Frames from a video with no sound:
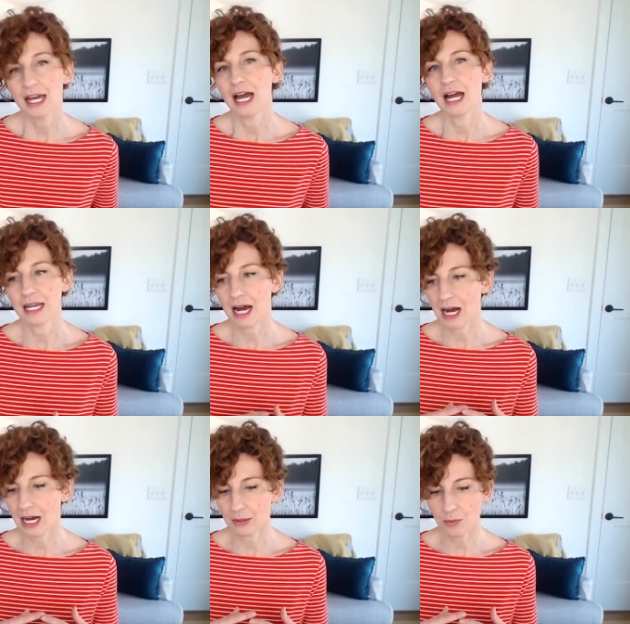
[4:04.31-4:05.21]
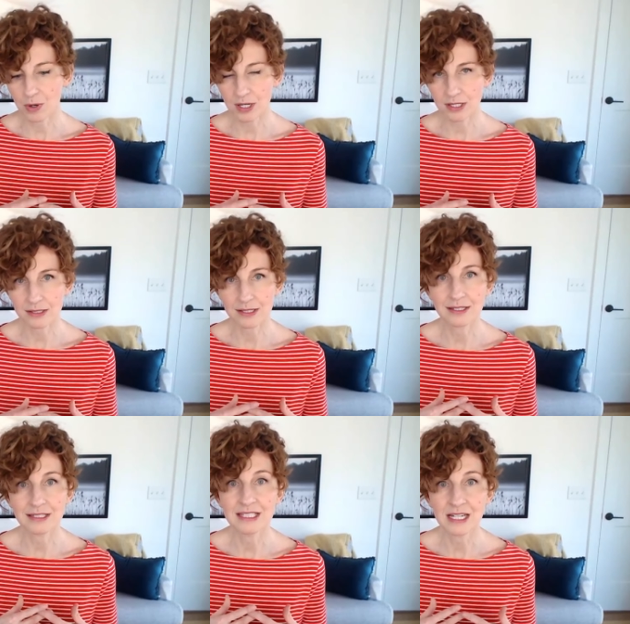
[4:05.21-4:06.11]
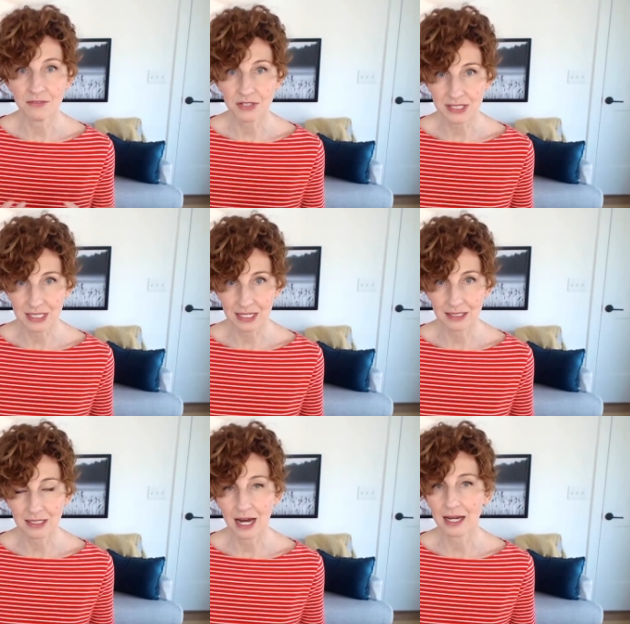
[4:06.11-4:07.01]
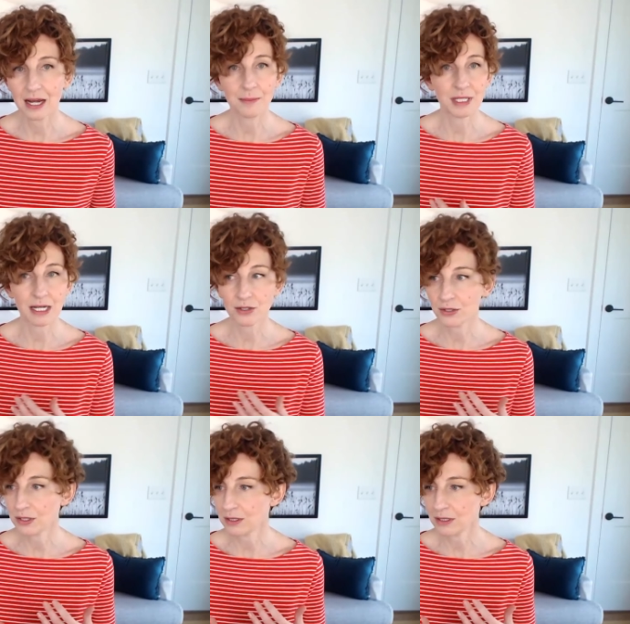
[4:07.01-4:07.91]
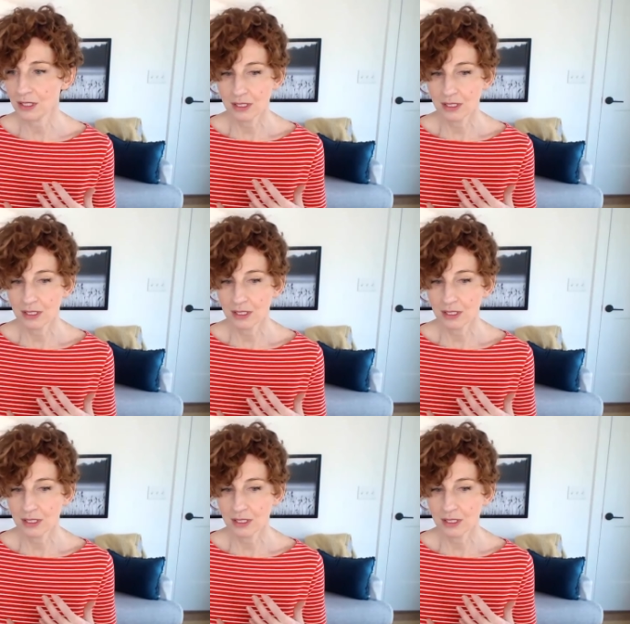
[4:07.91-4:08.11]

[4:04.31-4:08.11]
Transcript: and I was devastated. I, I mean, I couldn't.